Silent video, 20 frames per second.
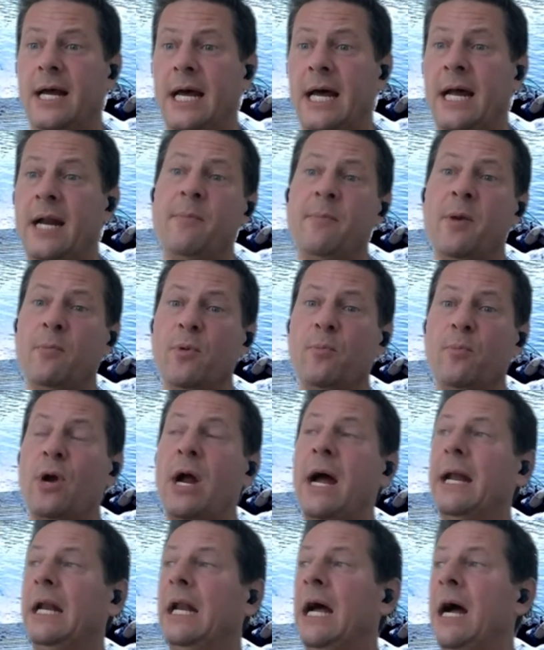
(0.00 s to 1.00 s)
And I remember
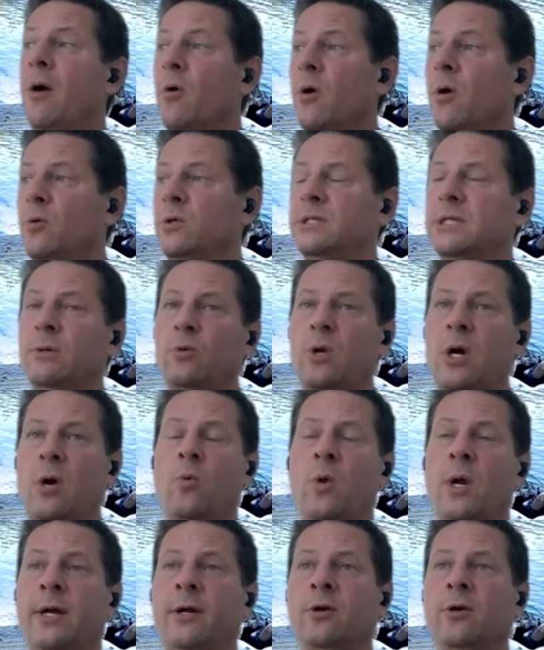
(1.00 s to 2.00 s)
Brad Lauer was a
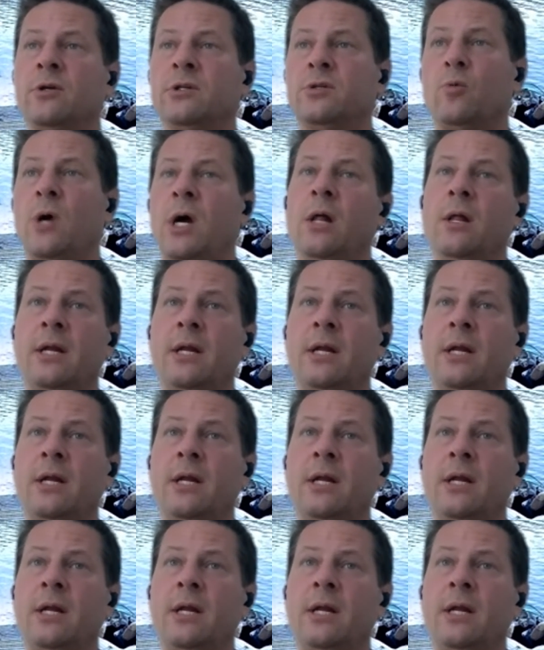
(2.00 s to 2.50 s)
winger as well.